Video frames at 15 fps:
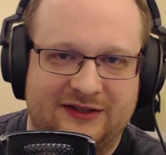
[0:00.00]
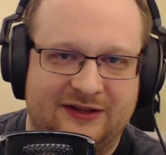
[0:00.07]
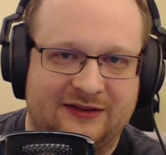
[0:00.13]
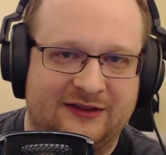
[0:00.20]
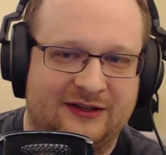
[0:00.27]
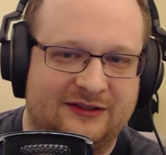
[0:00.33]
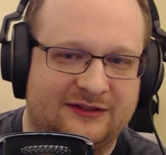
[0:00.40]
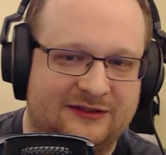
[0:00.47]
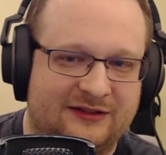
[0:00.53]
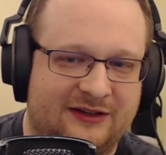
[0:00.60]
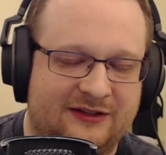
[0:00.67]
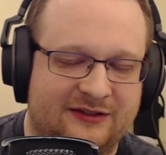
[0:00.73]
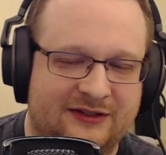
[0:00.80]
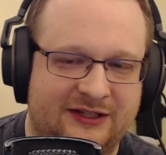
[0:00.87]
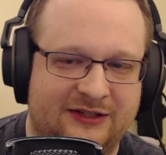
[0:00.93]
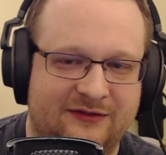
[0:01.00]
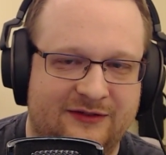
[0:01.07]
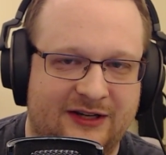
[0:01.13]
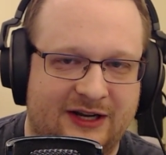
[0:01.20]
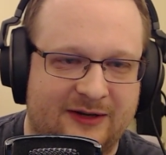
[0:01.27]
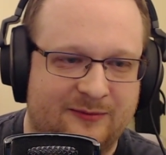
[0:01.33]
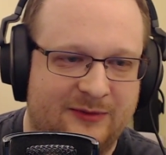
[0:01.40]
and then suddenly you've
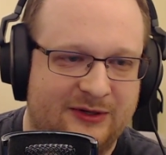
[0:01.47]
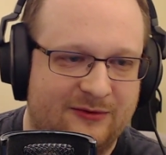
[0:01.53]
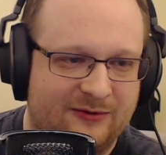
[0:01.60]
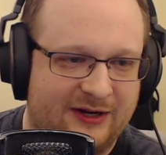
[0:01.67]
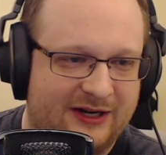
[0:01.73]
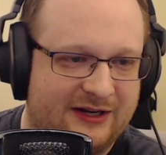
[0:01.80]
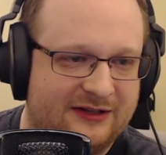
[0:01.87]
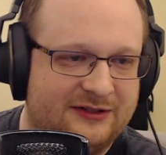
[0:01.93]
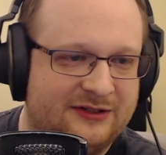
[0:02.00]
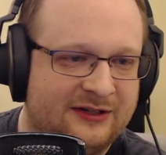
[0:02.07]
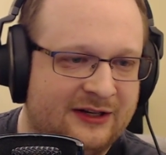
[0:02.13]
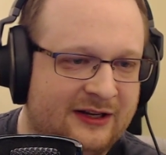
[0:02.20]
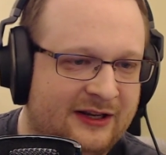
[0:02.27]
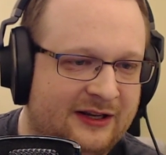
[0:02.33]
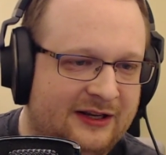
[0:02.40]
got mid-range,